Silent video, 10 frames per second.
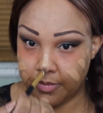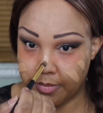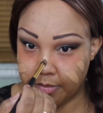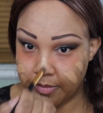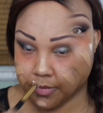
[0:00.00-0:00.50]
A
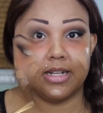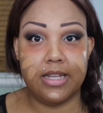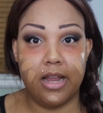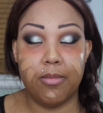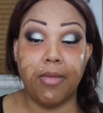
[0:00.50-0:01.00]
little more, I'm going
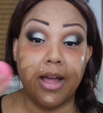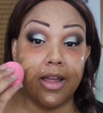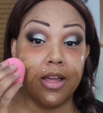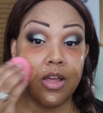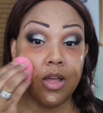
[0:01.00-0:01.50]
to take
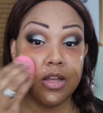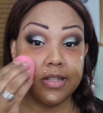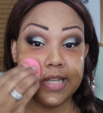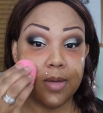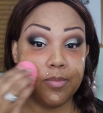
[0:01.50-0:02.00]
my
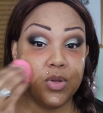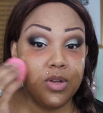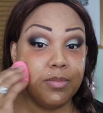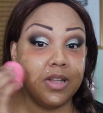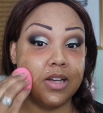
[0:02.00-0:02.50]
damp
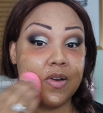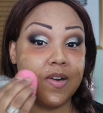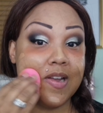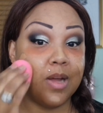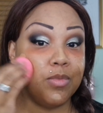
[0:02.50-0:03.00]
beauty
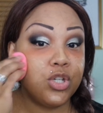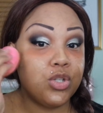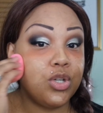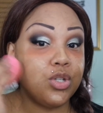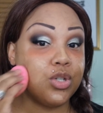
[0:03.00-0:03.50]
blender and I'm
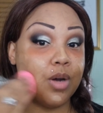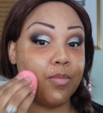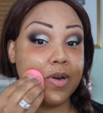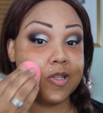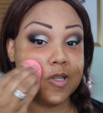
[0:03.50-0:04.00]
just going to
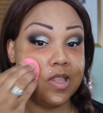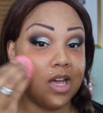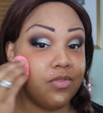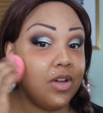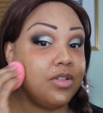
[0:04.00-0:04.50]
start pressing
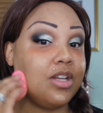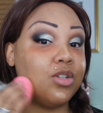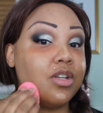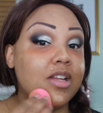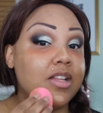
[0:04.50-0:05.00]
that
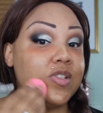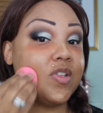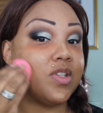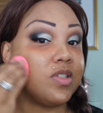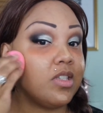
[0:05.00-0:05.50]
foundation
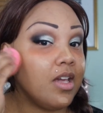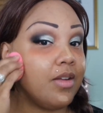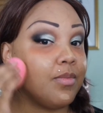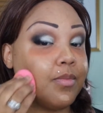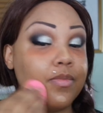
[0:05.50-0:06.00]
into the
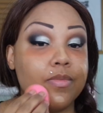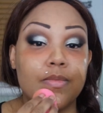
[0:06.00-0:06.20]
skin.